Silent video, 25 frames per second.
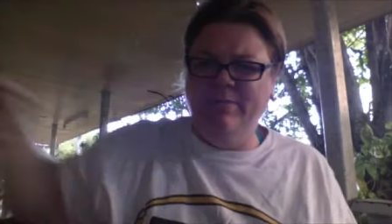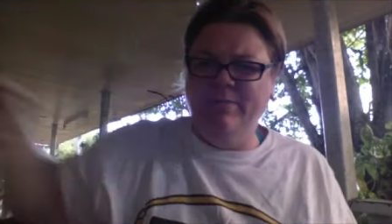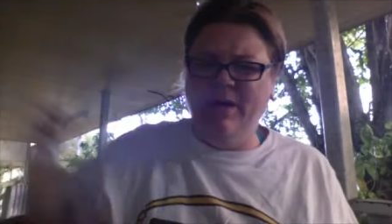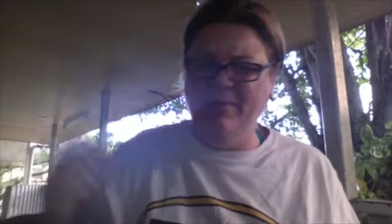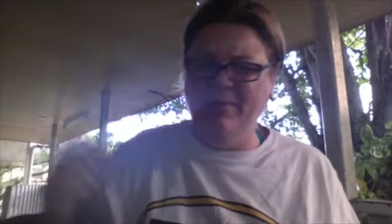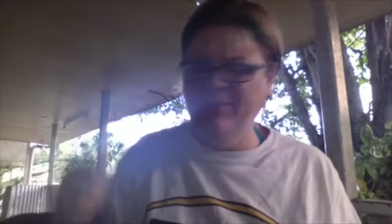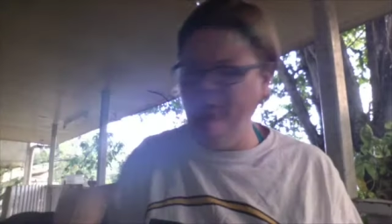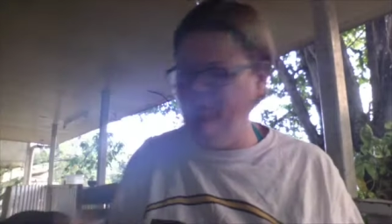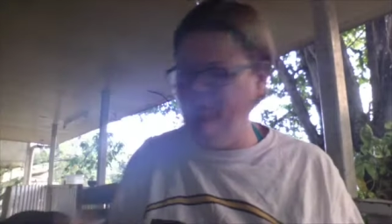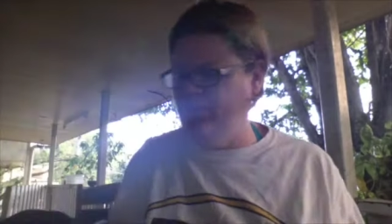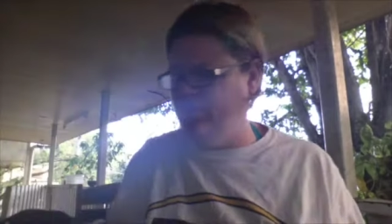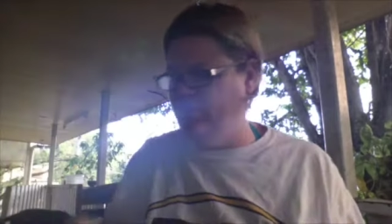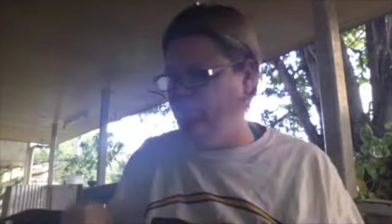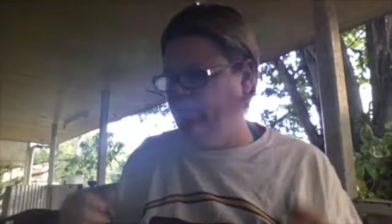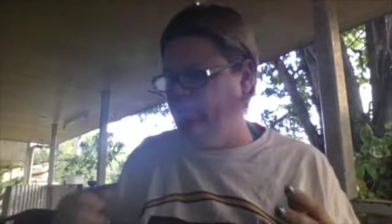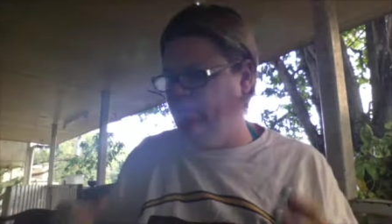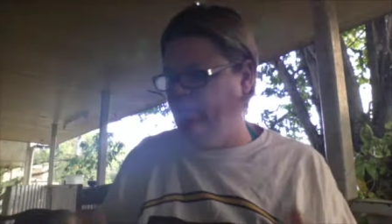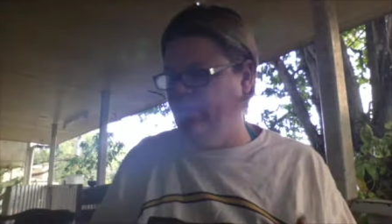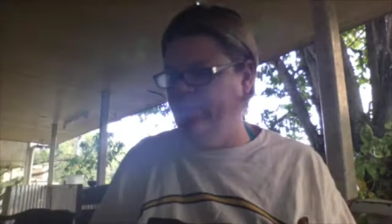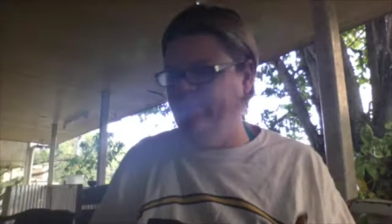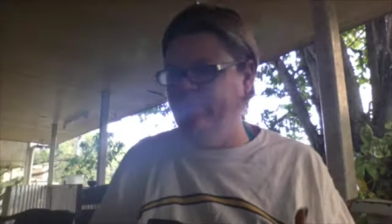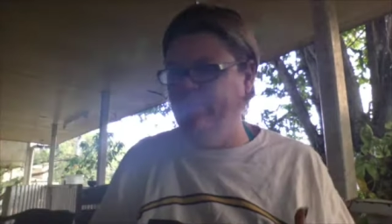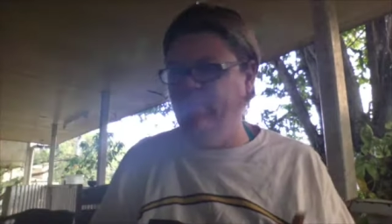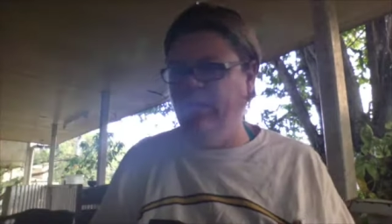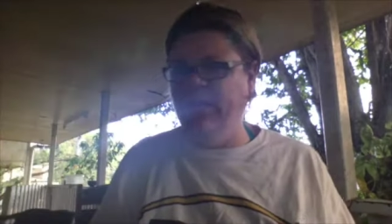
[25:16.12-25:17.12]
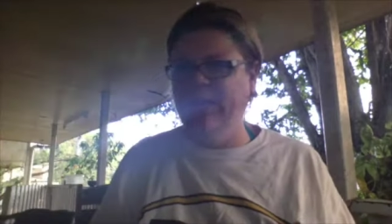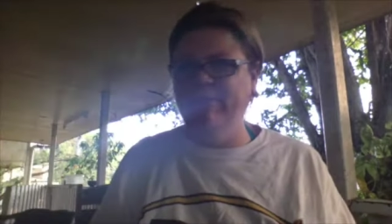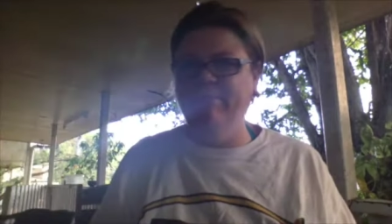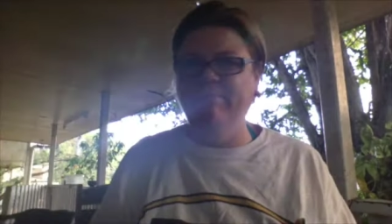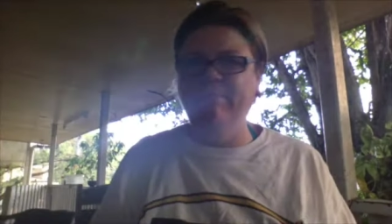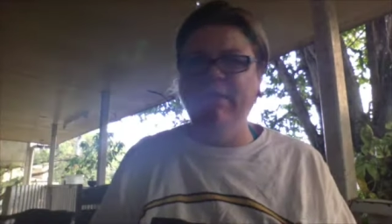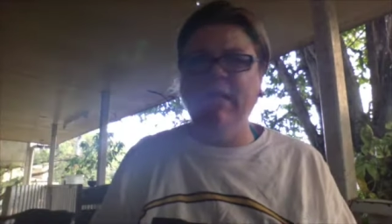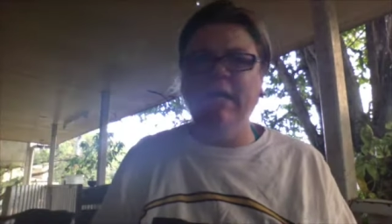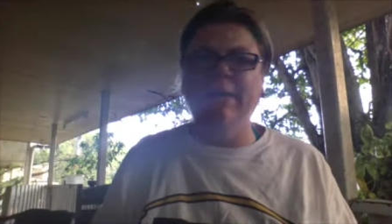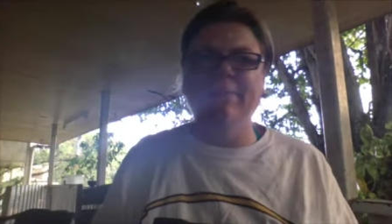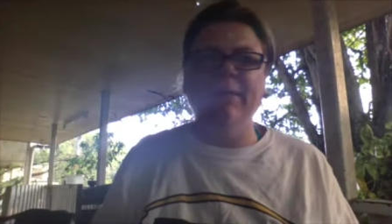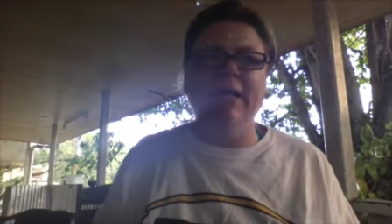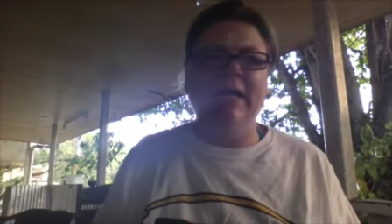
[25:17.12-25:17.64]
I'm not sure. Might even
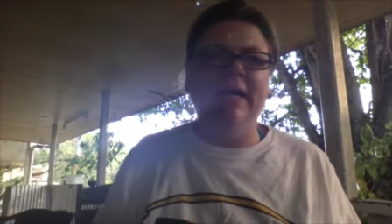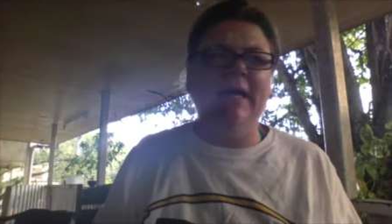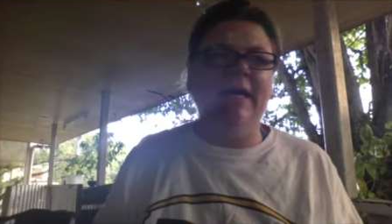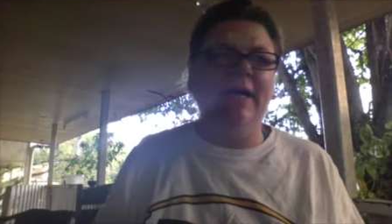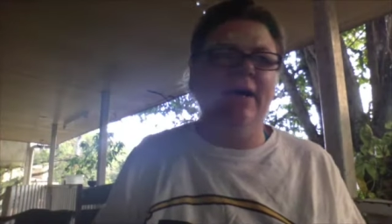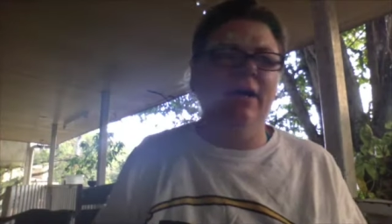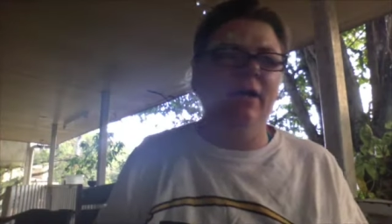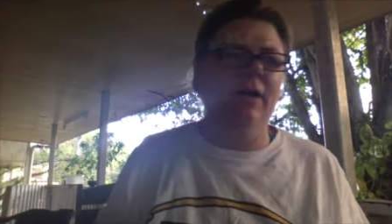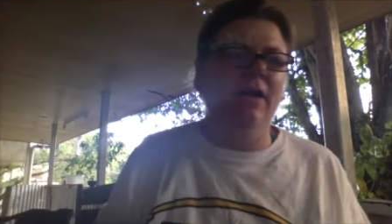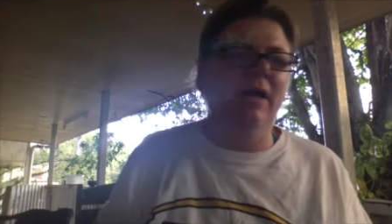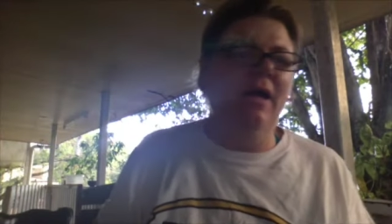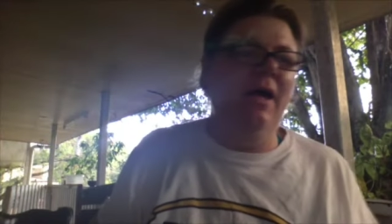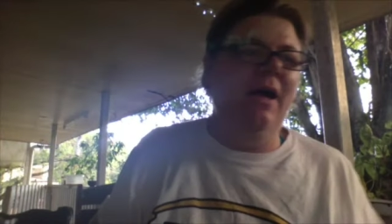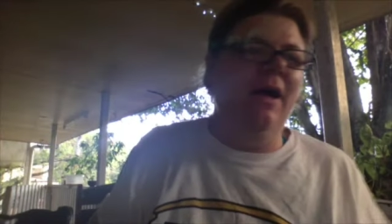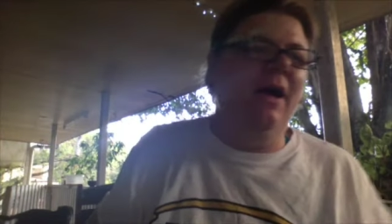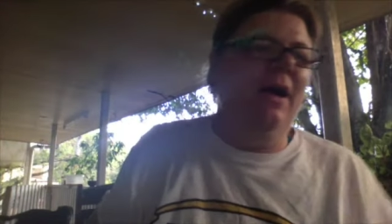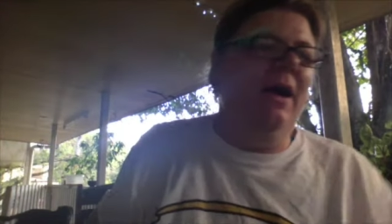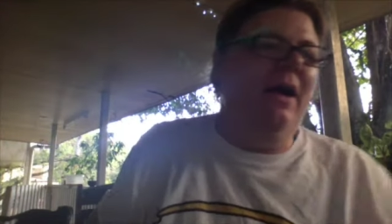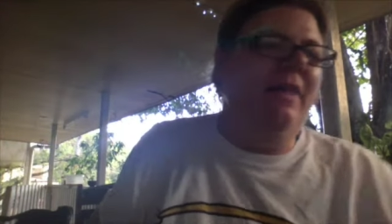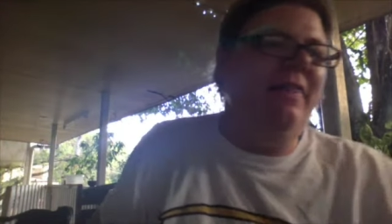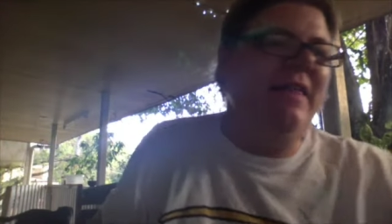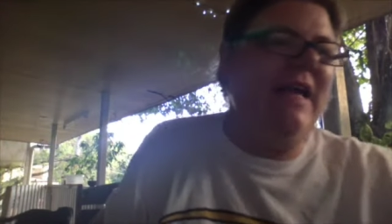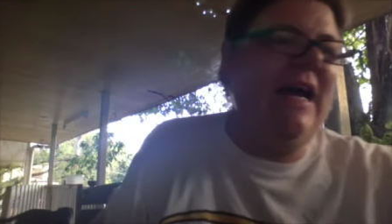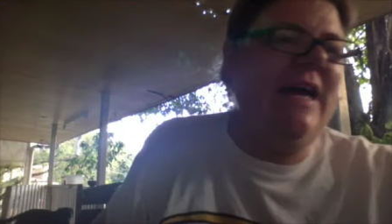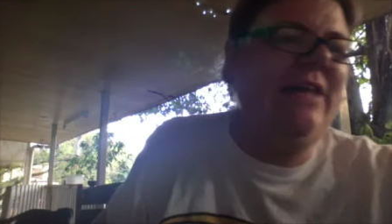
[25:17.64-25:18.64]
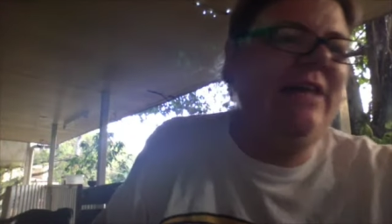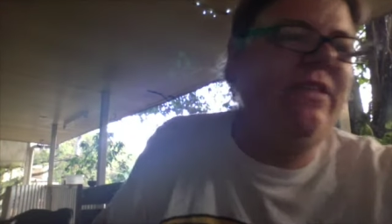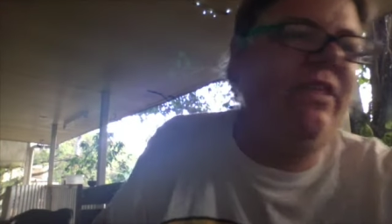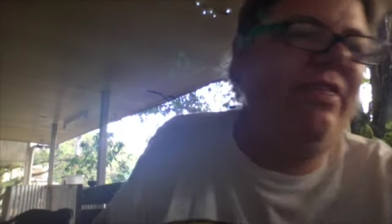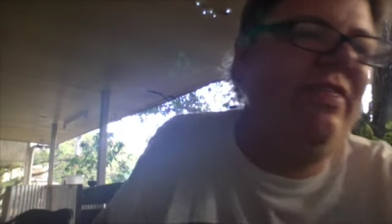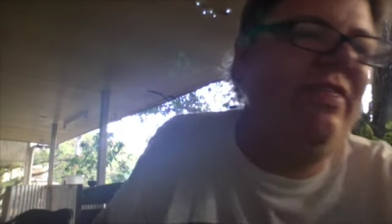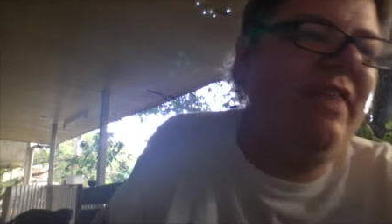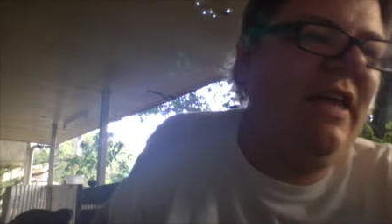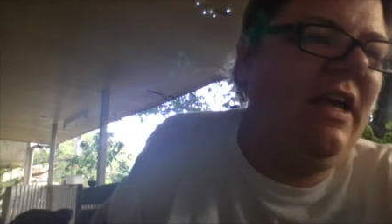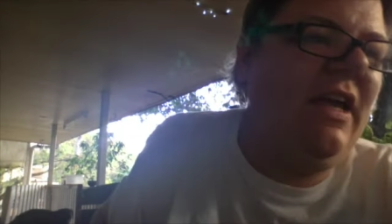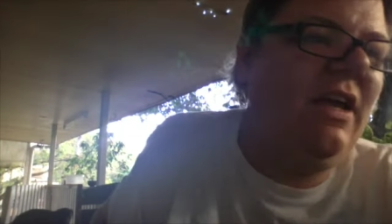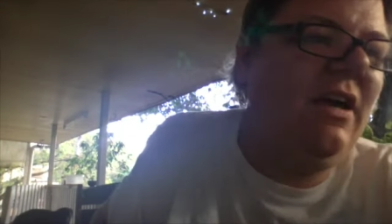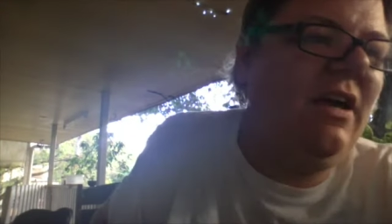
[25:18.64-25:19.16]
become a cow. The other
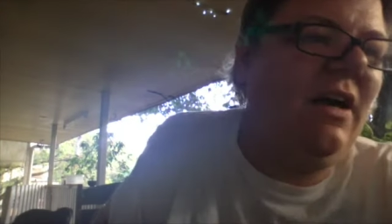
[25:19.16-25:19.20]
thing